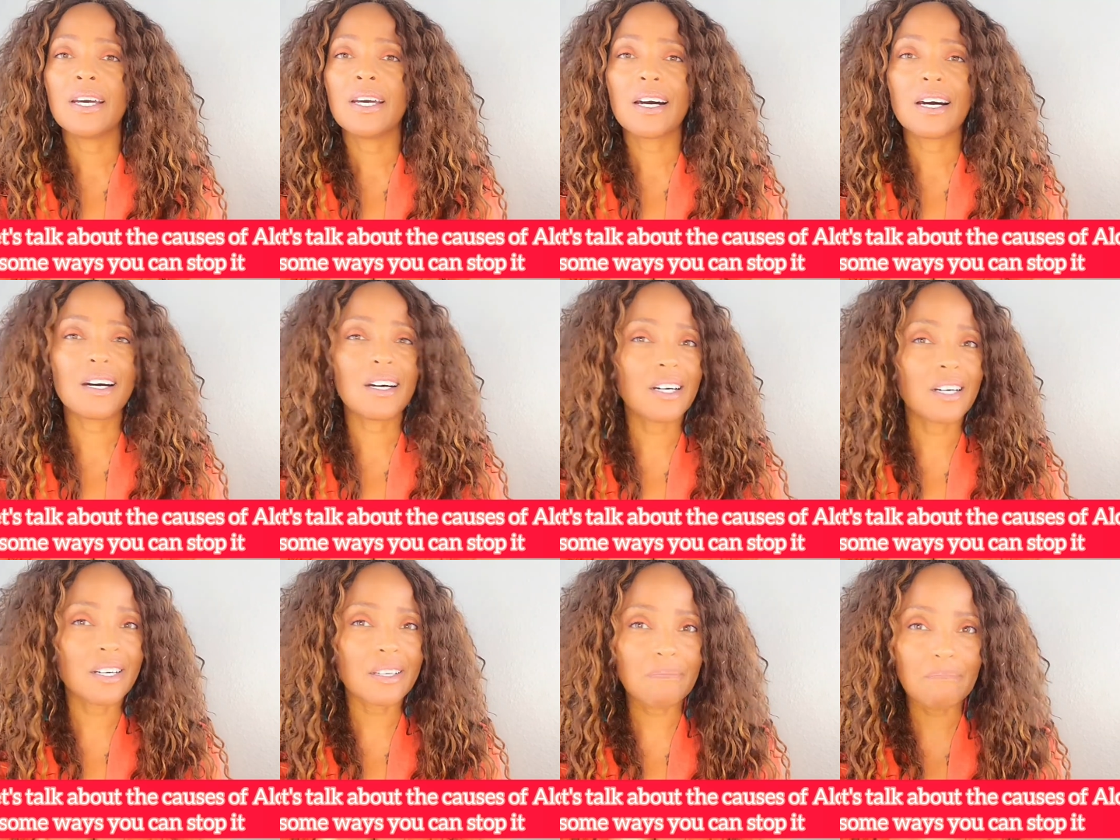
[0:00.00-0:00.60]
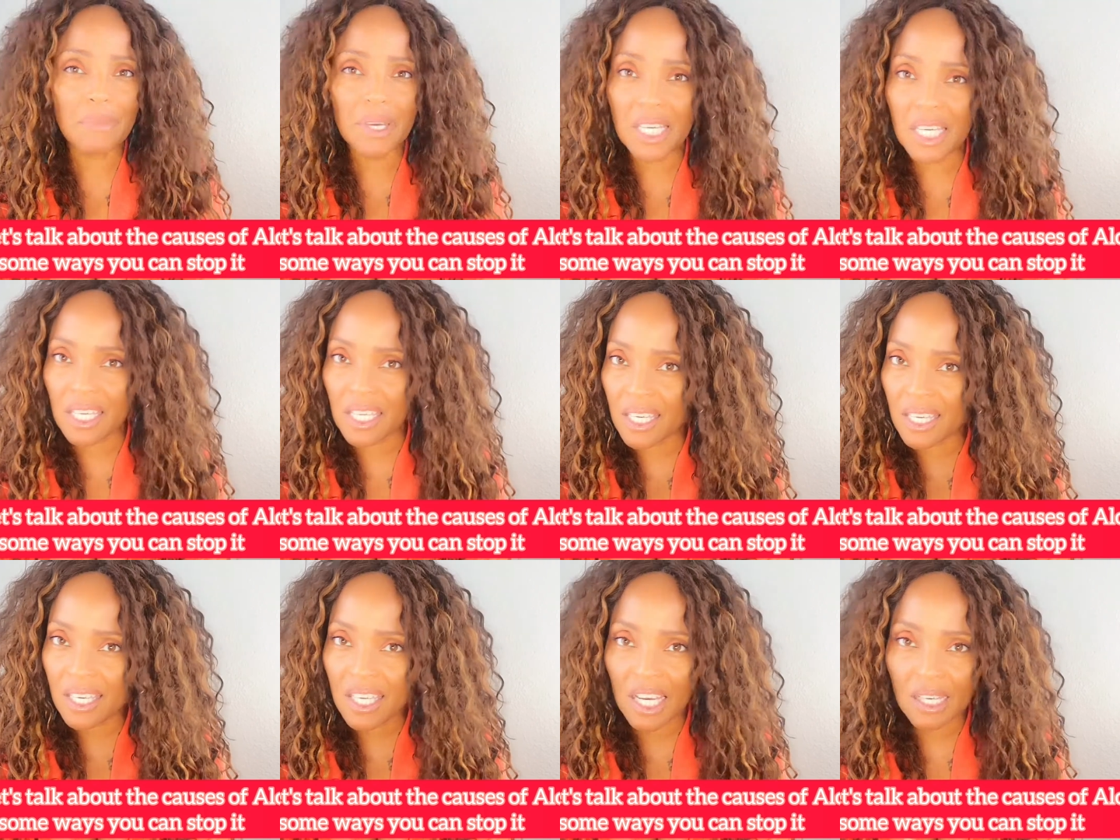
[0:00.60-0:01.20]
uh,
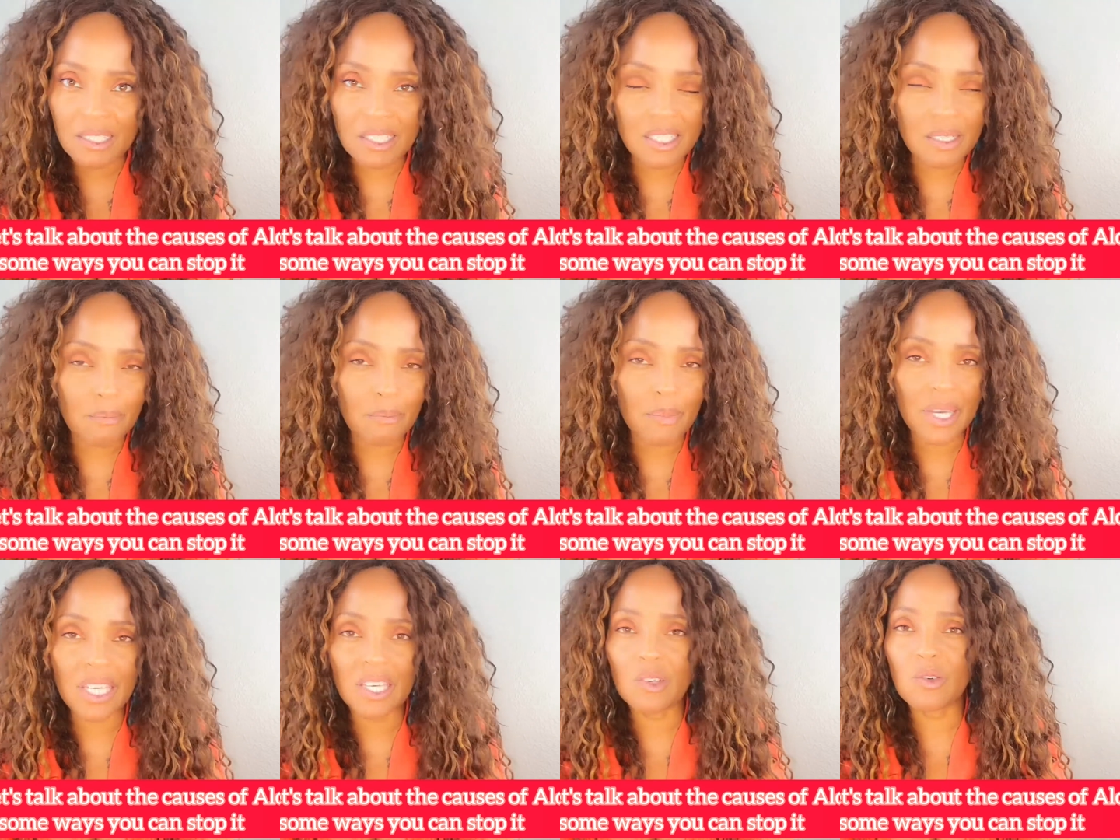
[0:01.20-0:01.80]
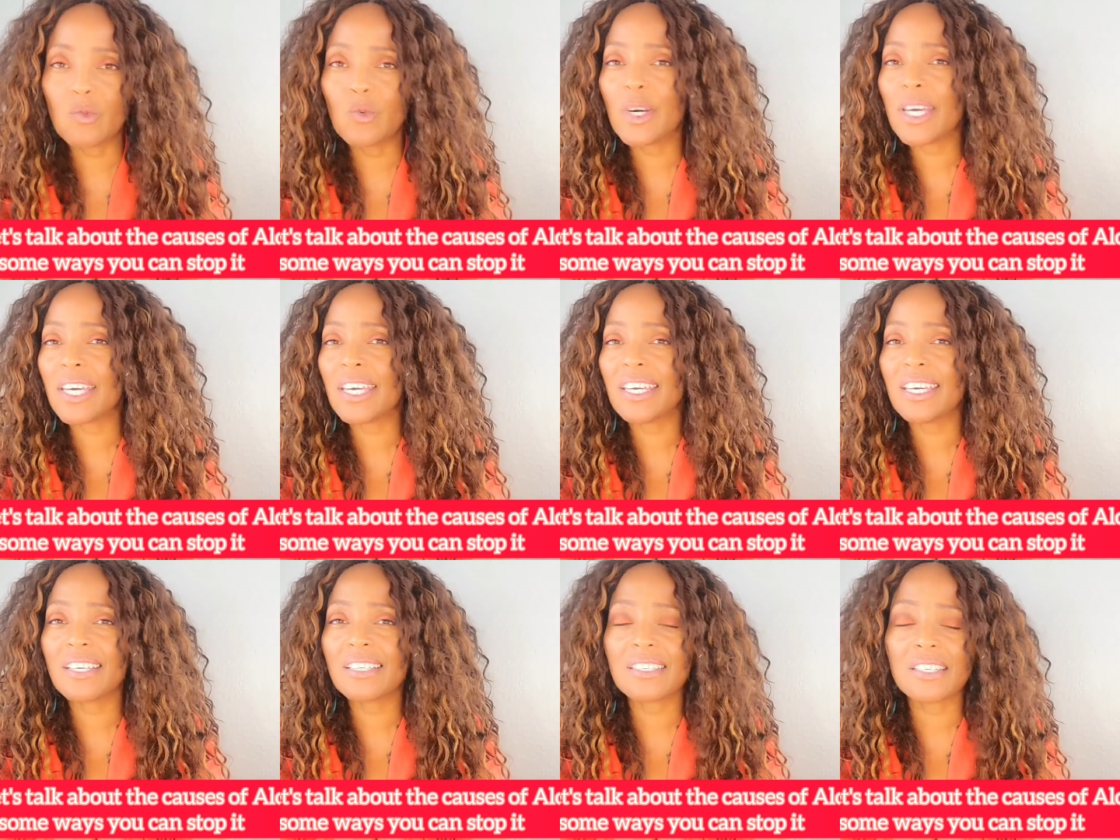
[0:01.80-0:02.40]
making custom made
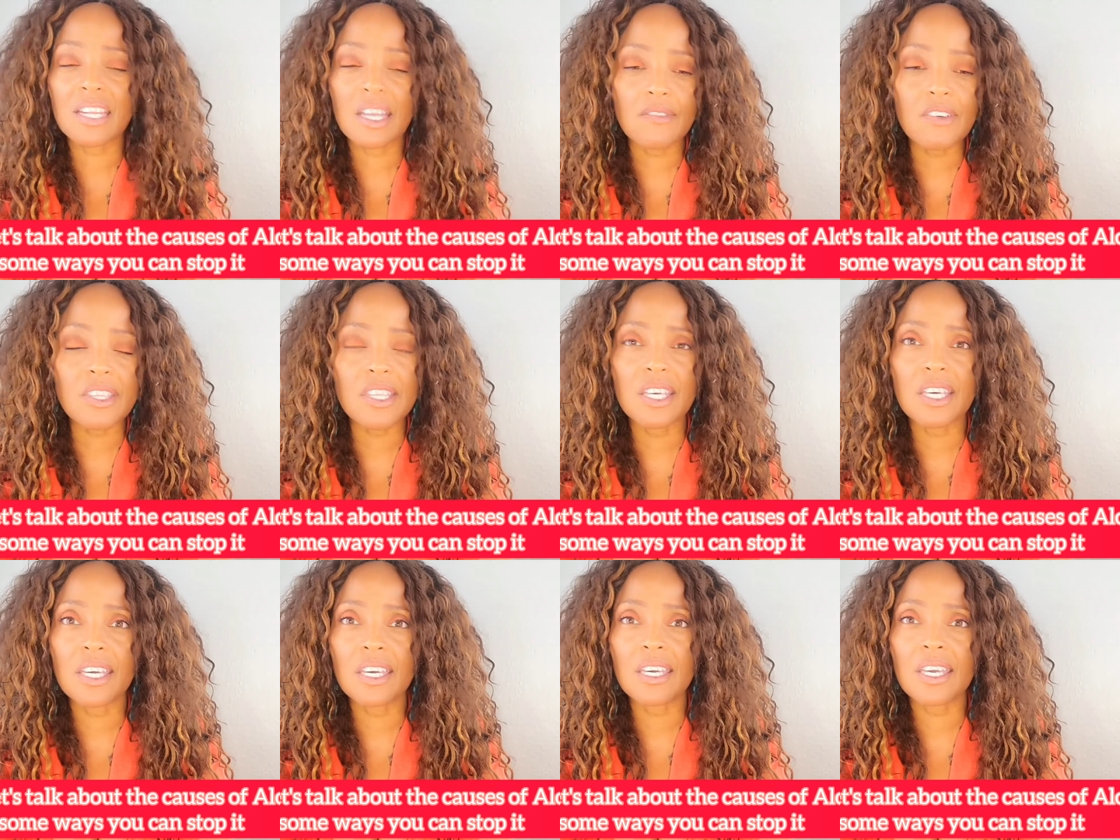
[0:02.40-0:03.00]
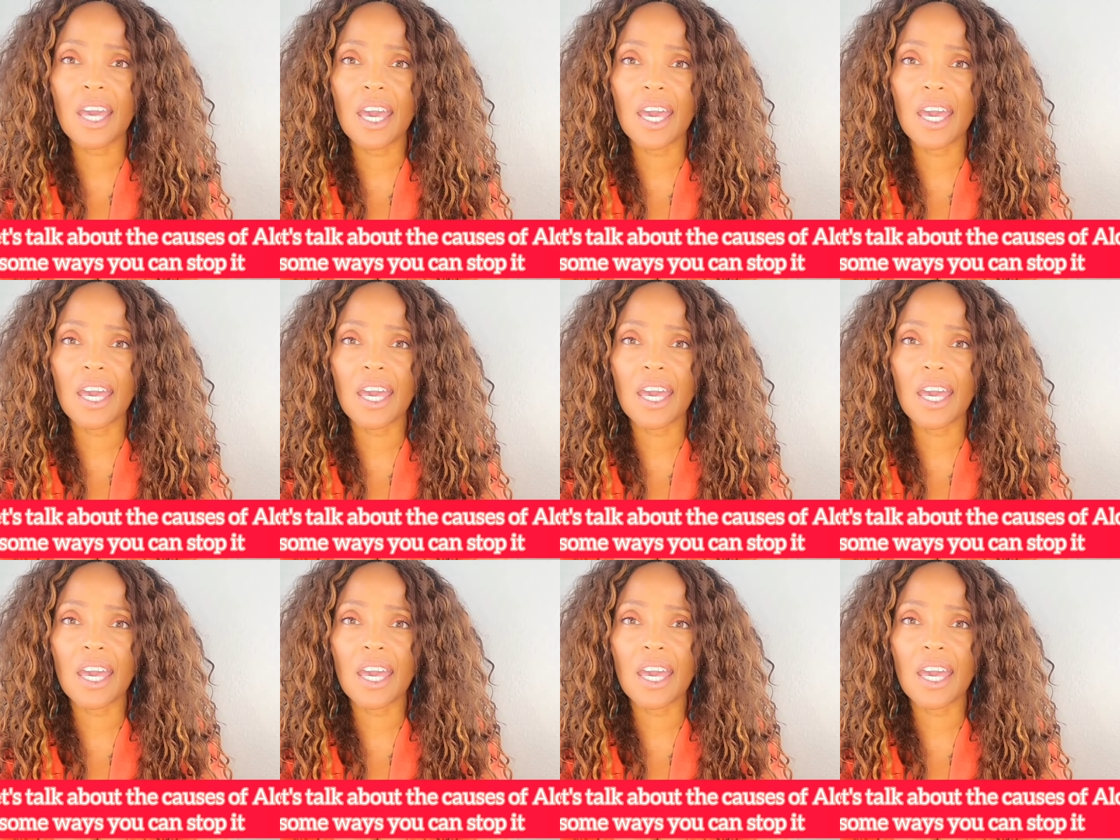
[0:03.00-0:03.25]
wigs and everything.